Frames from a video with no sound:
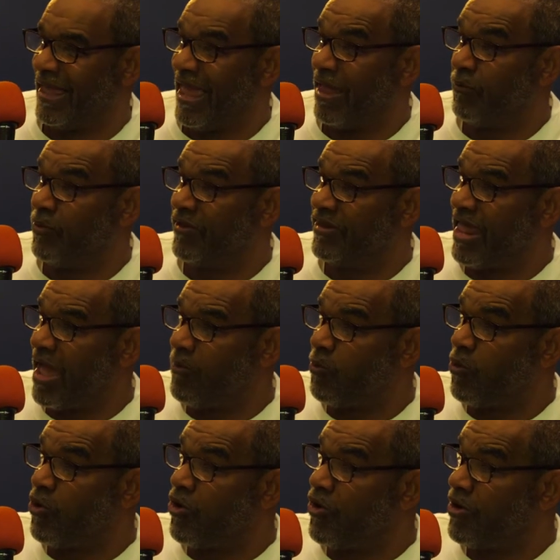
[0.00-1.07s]
And when that
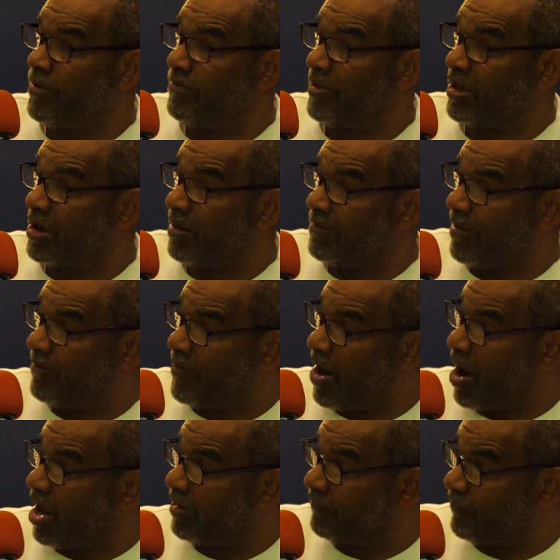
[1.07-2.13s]
word become a
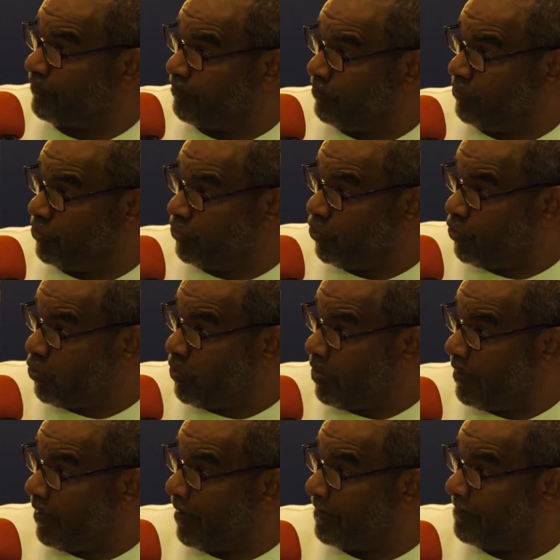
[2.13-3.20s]
part of
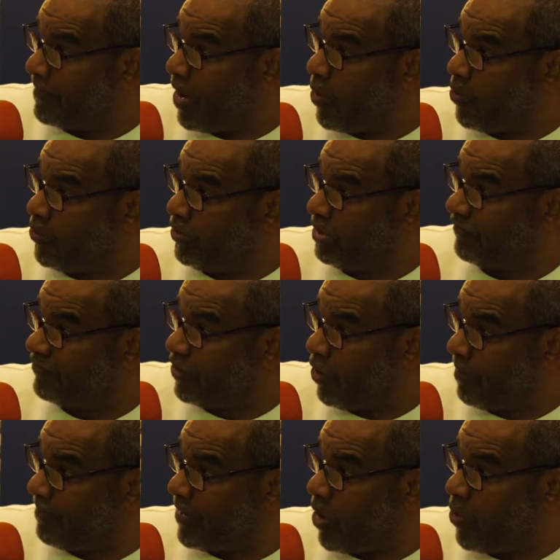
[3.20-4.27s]
you, bone of
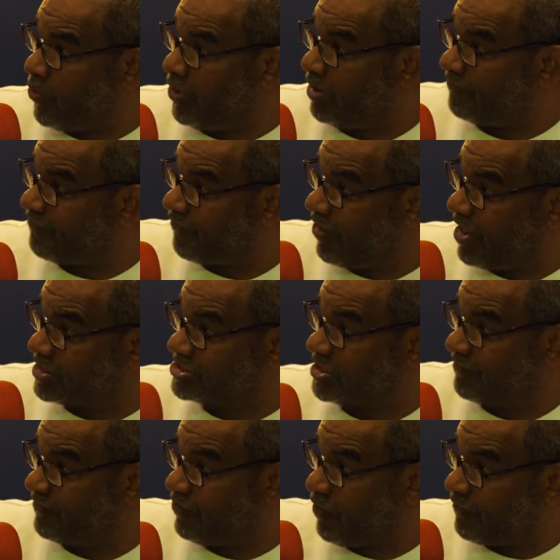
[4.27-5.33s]
your bone and flesh
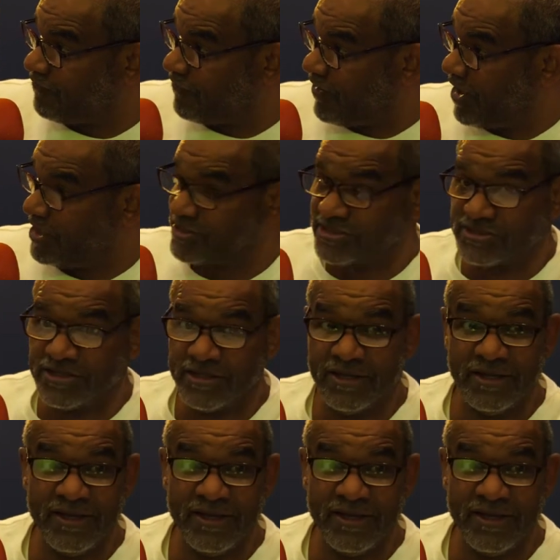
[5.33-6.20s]
of your flesh,